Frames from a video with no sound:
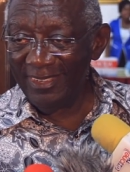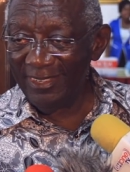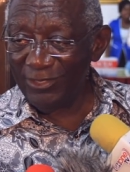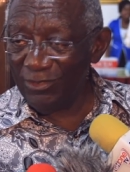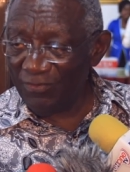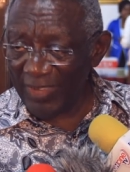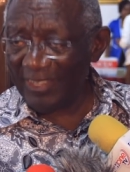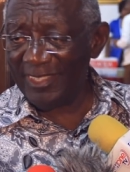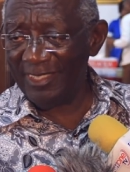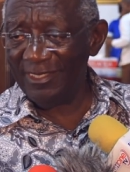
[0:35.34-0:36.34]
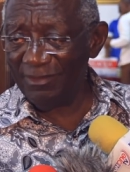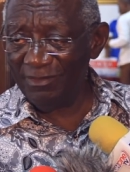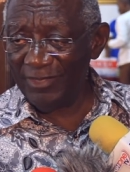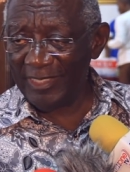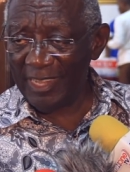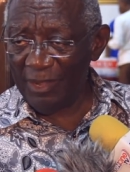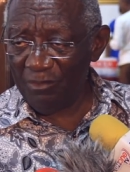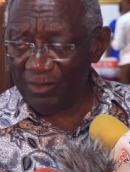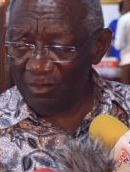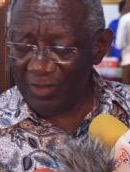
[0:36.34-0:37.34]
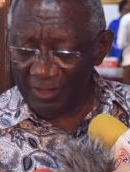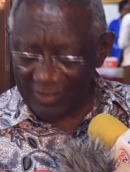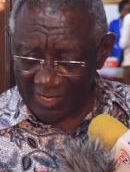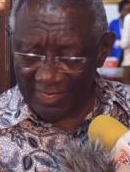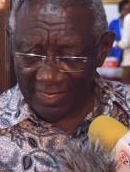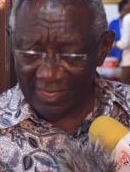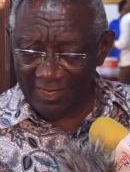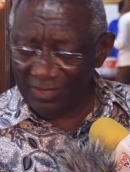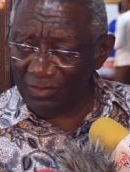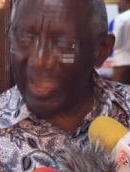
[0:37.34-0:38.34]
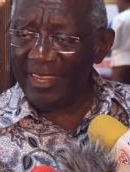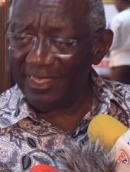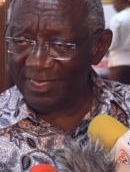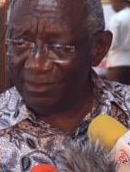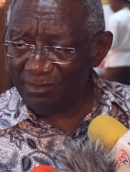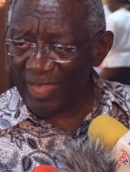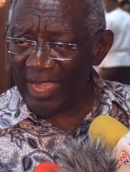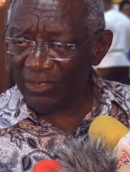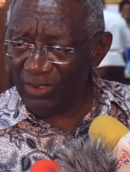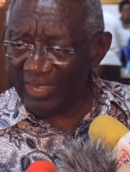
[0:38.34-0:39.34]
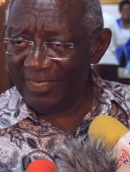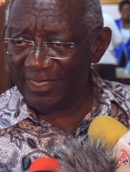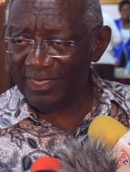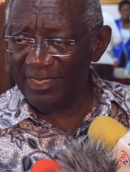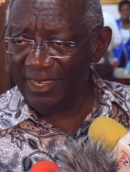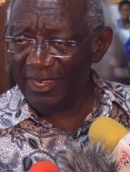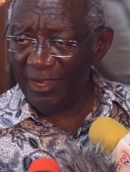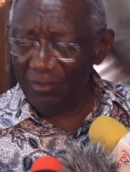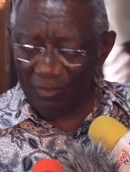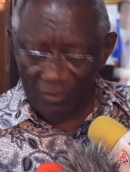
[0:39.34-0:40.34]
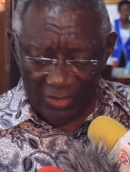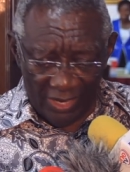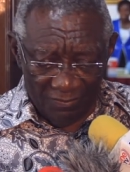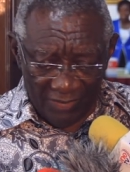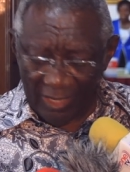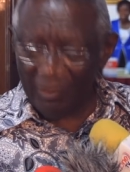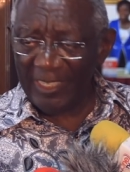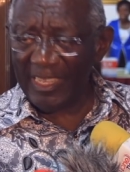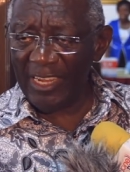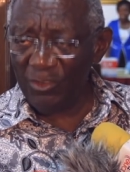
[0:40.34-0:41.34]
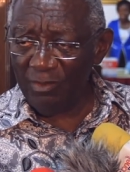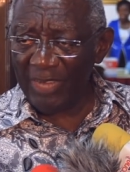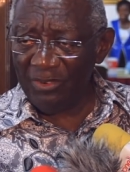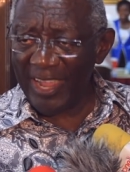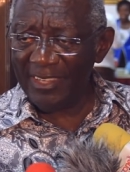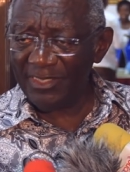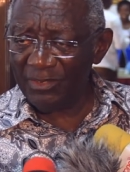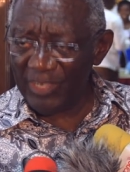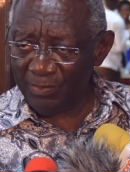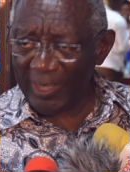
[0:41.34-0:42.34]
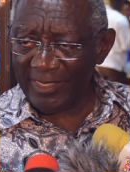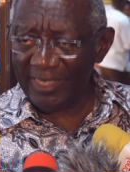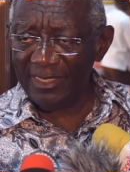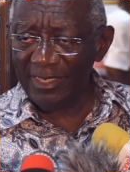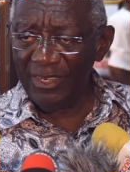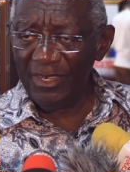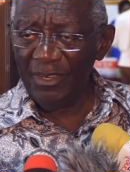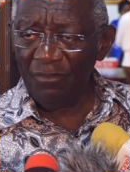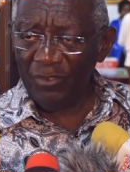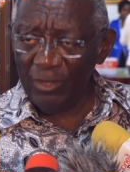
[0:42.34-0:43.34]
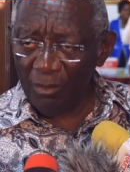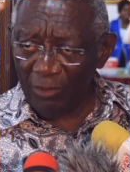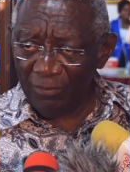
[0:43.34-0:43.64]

should function with uh, uh, citizens' rights acknowledged, uh, fundamental human rights respected, freedom